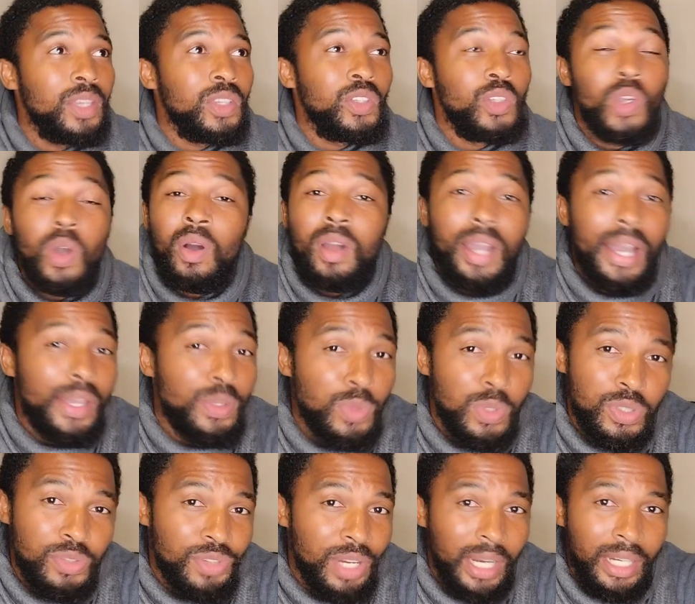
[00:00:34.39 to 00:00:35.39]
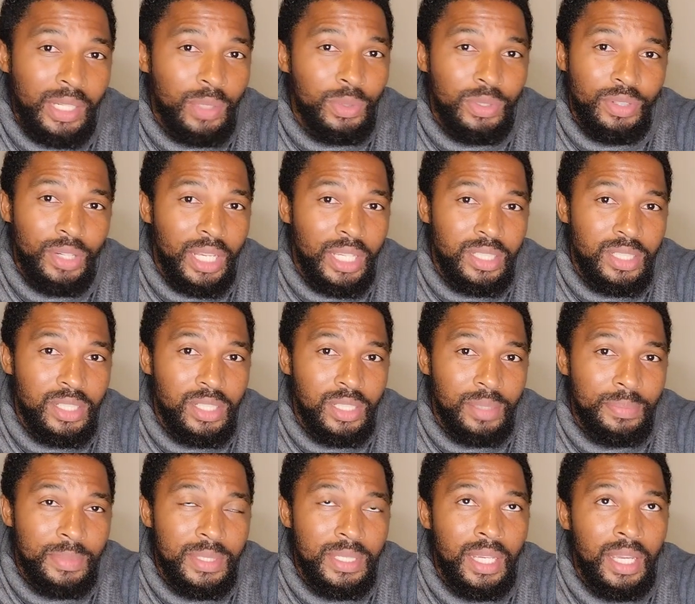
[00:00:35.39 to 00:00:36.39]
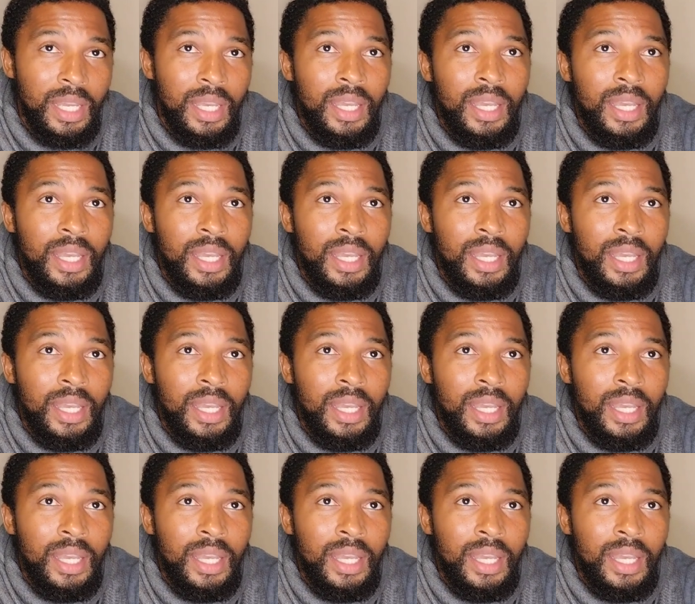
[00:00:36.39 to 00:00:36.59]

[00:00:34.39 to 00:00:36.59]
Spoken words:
your guys were struggling with relationships.